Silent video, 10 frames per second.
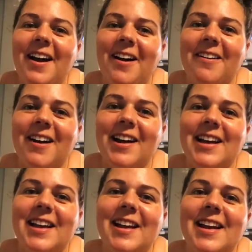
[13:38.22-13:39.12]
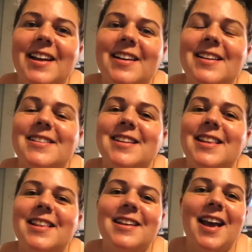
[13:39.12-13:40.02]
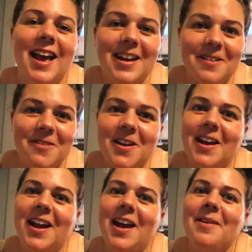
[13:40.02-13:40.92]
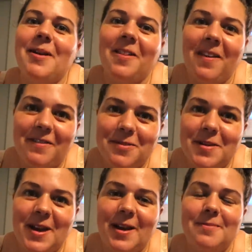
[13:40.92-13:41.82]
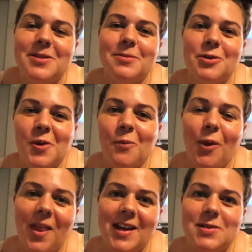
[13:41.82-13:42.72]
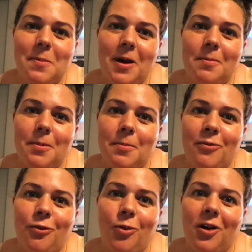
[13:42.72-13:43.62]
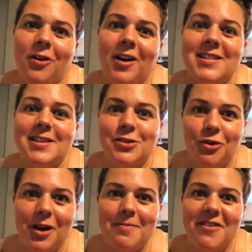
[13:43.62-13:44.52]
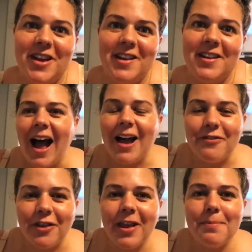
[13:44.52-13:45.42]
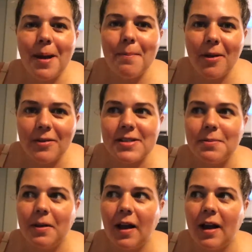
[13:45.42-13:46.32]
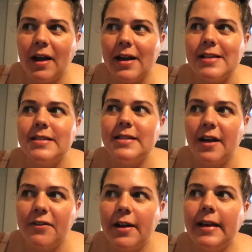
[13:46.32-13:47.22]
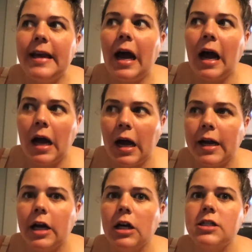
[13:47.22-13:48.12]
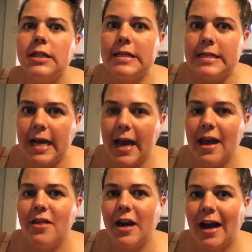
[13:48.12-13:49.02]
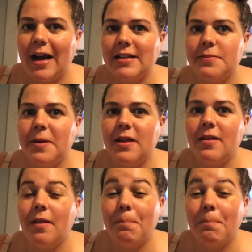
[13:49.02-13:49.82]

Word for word: All right, it is the end of the day, about 11 p.m., so I'm doing one last pump before Grace's dream feed. I feel like my milk supply is definitely higher today than it has been the